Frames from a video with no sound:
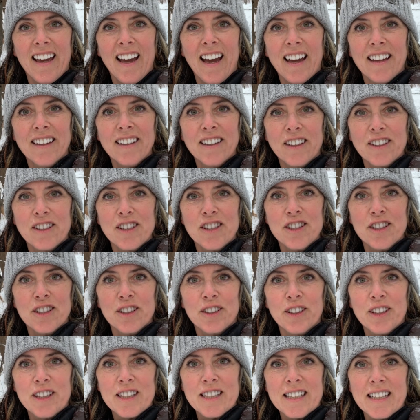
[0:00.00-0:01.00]
Hi, Dr. Jill
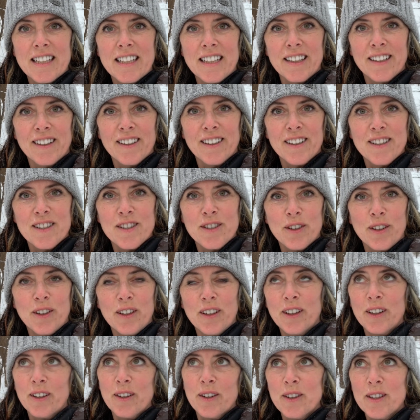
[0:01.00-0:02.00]
Crista here,
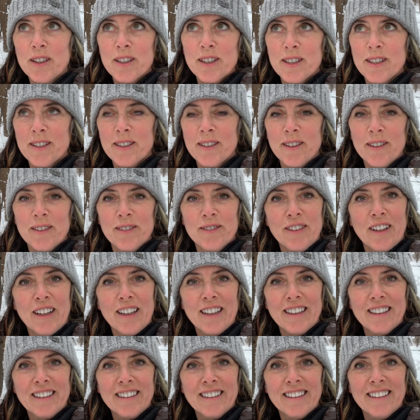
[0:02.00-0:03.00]
enjoying a gorgeous
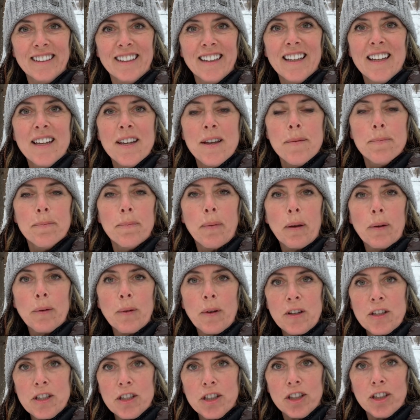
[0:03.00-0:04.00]
snowfall. Big
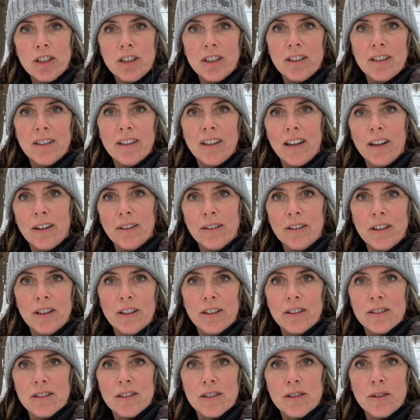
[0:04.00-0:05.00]
question out
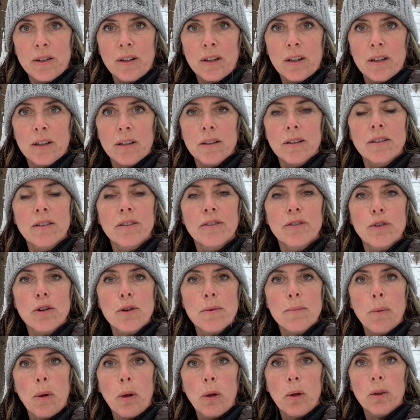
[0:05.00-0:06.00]
here on the trail
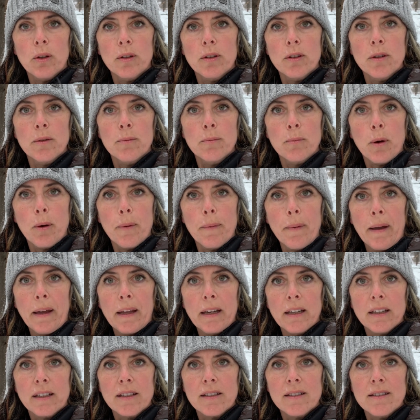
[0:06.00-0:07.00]
for mold,
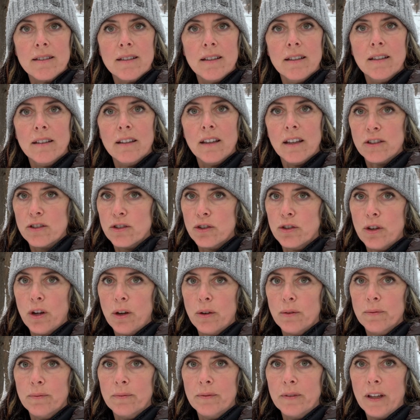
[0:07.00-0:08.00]
probiotics, yes or
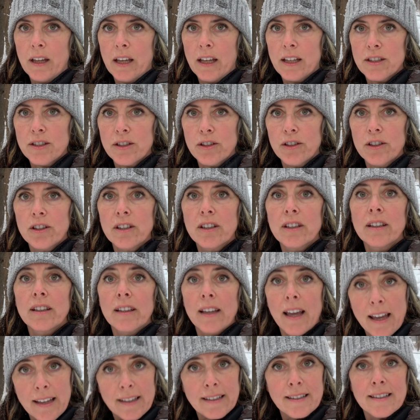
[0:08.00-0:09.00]
no? Answer,
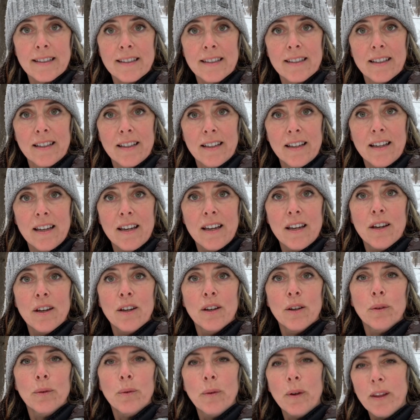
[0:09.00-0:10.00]
yes,
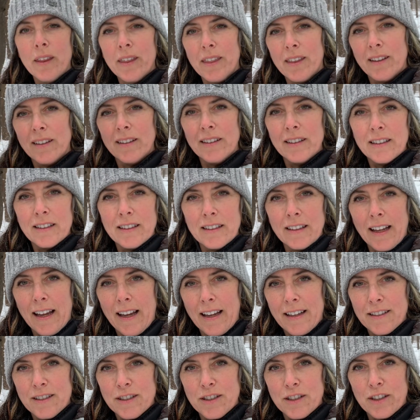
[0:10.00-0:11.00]
with a little
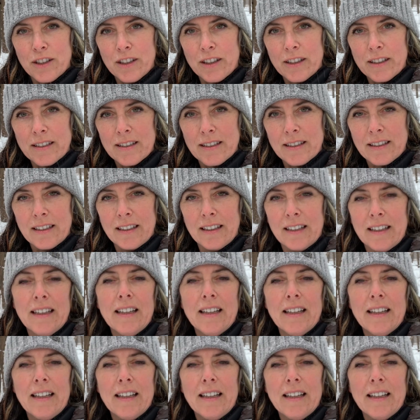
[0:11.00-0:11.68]
asterisk.